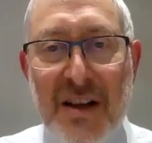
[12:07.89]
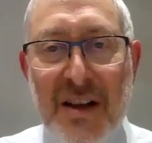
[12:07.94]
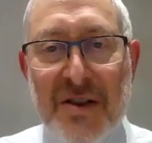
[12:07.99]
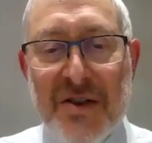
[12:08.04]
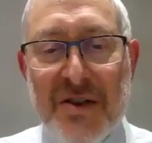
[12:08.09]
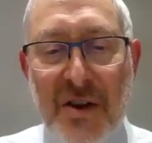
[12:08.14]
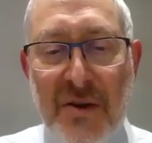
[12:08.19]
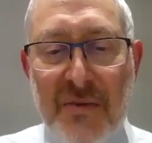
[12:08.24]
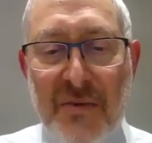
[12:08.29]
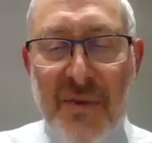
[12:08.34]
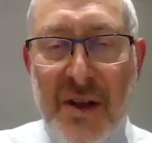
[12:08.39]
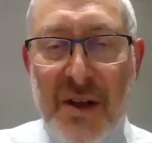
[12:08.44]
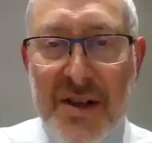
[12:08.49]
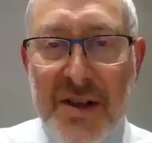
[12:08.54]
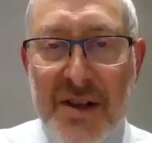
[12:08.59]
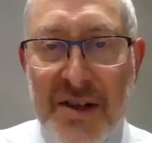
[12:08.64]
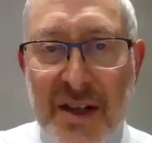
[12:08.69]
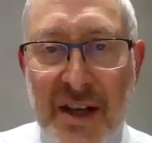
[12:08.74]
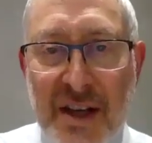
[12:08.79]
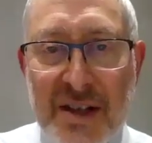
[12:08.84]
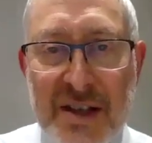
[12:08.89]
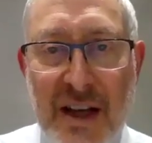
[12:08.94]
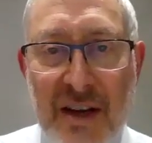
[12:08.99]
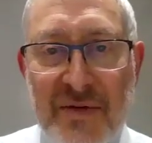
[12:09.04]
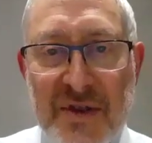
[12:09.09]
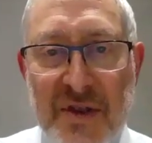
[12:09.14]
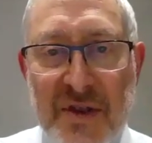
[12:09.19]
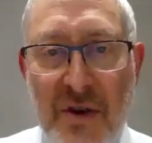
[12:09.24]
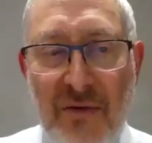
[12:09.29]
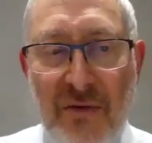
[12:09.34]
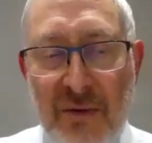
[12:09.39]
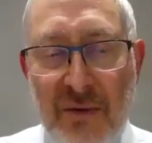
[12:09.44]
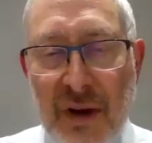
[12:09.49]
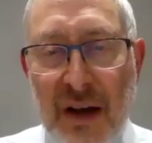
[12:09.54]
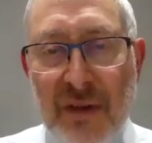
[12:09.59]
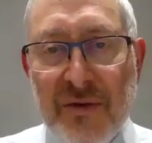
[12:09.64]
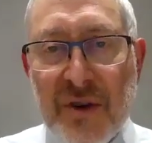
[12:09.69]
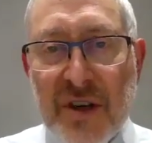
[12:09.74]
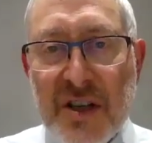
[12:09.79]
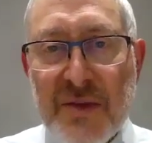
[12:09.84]
So, says Iksav Sofer, we
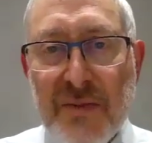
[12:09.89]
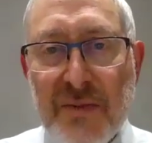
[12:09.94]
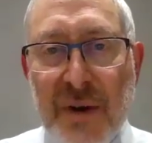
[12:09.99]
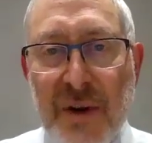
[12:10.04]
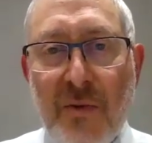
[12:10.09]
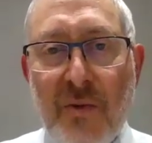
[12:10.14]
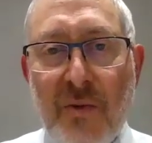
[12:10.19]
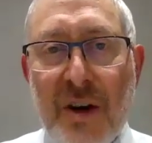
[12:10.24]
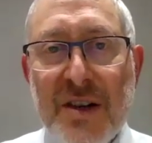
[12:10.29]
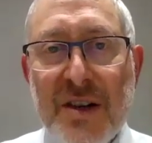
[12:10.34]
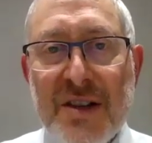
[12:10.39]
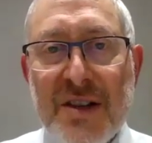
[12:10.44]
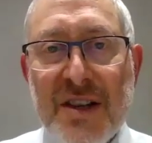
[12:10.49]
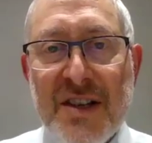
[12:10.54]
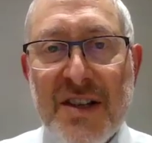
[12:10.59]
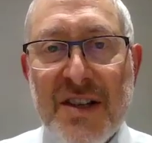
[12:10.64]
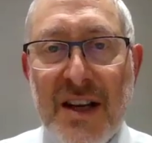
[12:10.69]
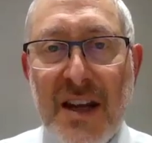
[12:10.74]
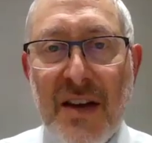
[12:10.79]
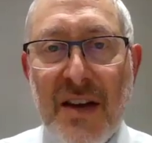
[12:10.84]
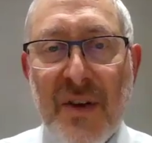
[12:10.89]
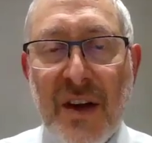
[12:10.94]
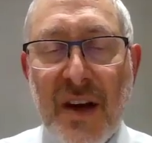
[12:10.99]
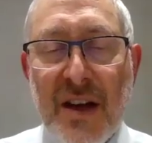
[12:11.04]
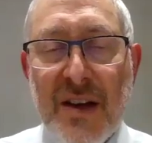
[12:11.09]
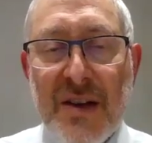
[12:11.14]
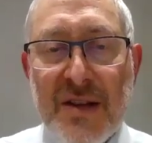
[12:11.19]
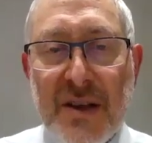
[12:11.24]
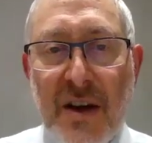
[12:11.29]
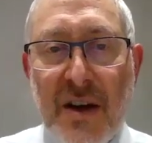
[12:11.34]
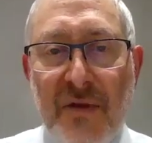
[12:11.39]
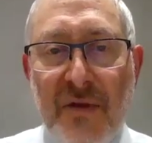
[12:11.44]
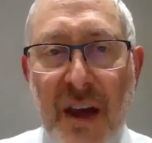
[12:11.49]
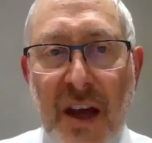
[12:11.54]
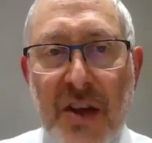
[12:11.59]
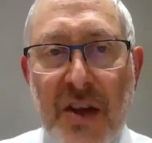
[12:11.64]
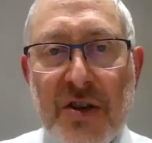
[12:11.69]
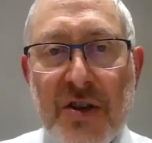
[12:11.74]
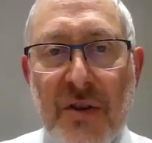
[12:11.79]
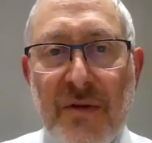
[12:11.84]
have to explain what is the significance of
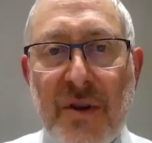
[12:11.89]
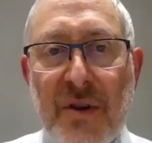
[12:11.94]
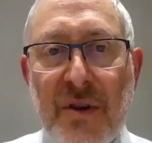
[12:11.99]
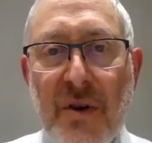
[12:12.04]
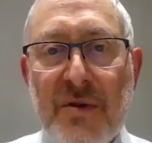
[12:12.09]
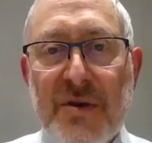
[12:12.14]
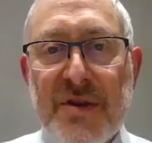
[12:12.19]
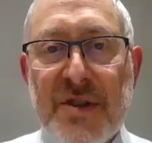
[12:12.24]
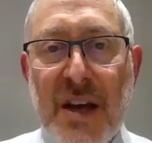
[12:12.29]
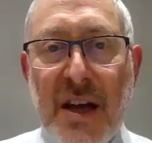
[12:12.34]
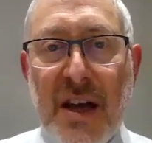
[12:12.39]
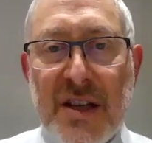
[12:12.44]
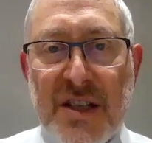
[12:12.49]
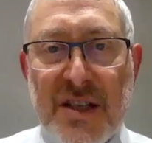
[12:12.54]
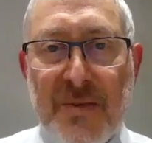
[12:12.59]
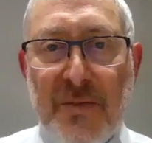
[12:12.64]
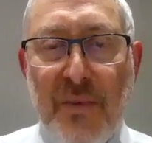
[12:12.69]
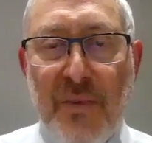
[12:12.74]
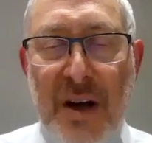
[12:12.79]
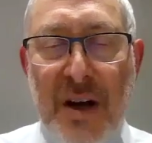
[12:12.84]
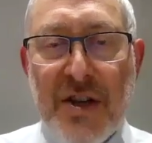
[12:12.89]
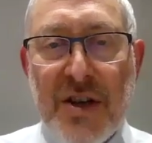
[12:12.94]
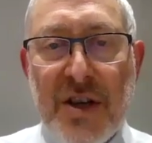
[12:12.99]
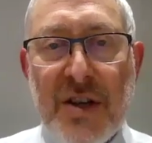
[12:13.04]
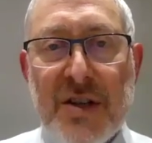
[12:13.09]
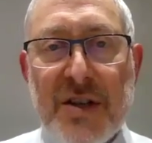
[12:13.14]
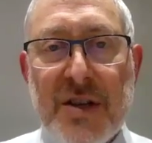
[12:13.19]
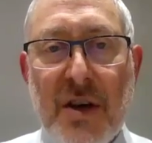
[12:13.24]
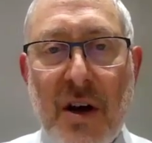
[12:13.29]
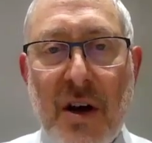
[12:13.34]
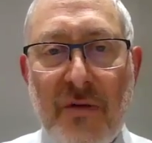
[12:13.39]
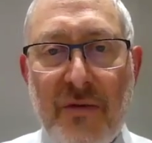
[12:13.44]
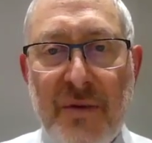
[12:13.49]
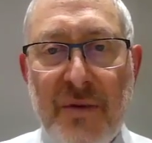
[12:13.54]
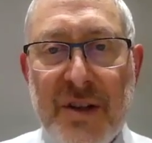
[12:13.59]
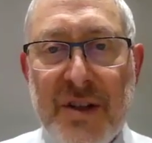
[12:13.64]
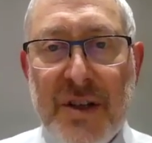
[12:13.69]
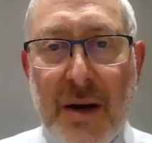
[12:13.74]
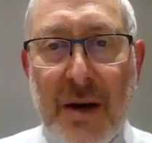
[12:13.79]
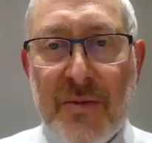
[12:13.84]
each of those expressions of
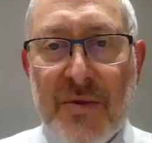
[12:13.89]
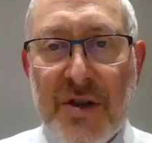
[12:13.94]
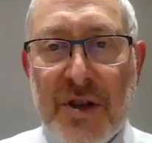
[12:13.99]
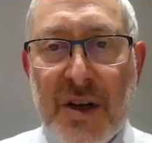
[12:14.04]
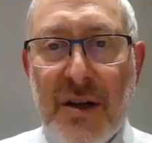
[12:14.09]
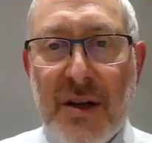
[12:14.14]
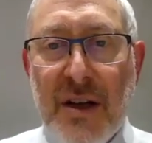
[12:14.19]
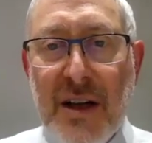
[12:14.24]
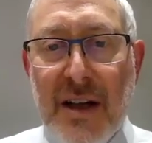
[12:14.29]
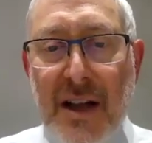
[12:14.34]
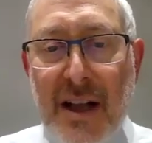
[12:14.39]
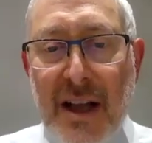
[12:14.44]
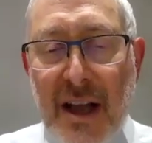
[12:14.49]
redemption.